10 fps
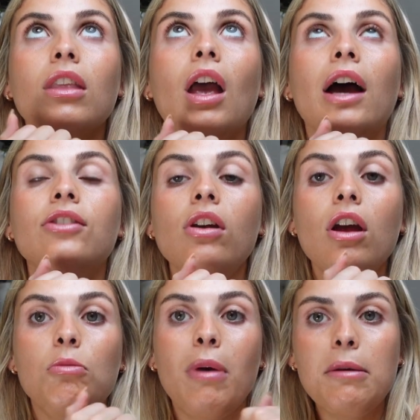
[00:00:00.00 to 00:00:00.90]
I don't
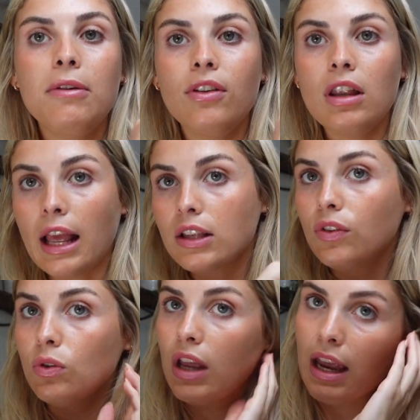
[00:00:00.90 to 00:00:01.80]
know, maybe for the next
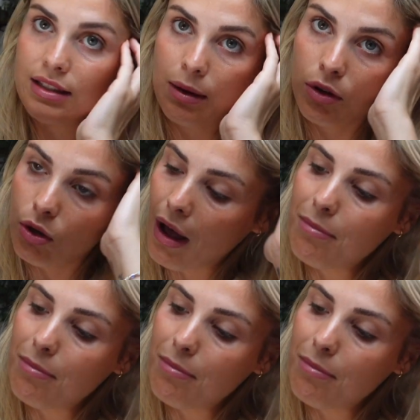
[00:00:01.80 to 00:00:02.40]
few days, I'm gonna wear